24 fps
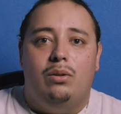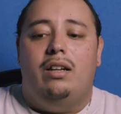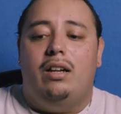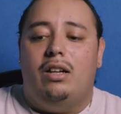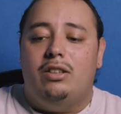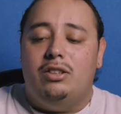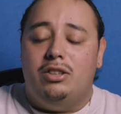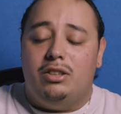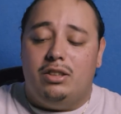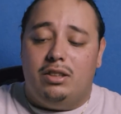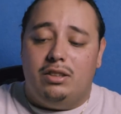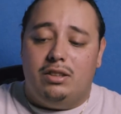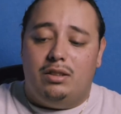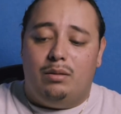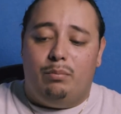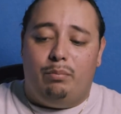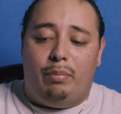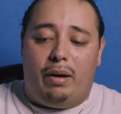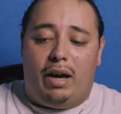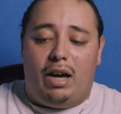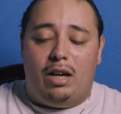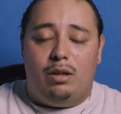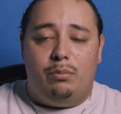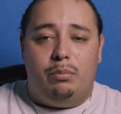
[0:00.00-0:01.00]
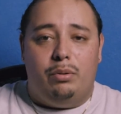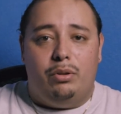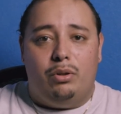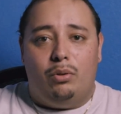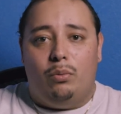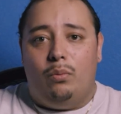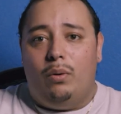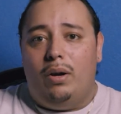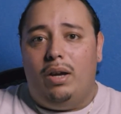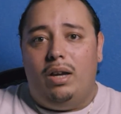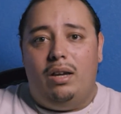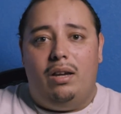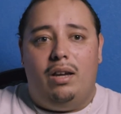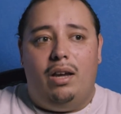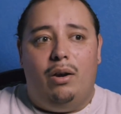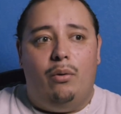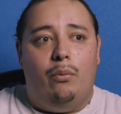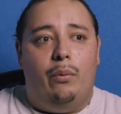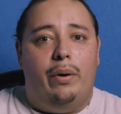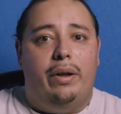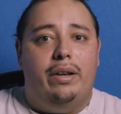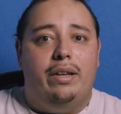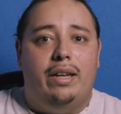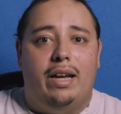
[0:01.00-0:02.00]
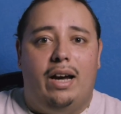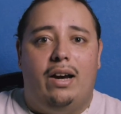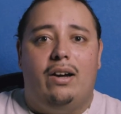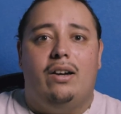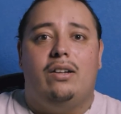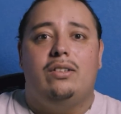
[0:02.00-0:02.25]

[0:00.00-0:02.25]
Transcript: Not just because of the battle, but the way it went down.